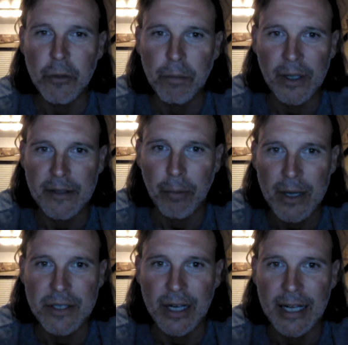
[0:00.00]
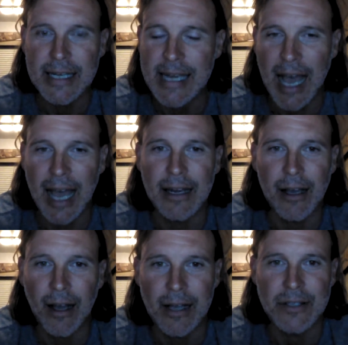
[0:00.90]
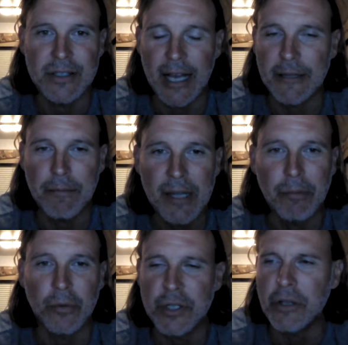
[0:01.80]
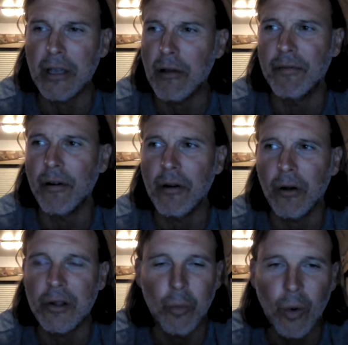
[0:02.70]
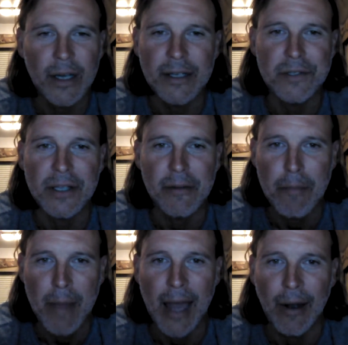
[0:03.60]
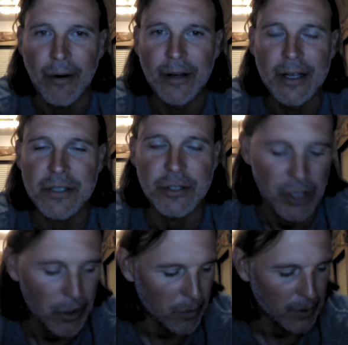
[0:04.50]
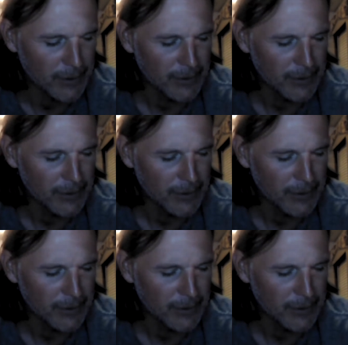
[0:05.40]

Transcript: pick the president, not us, not the people. So you can go vote all you want. It doesn't even matter. It's a joke.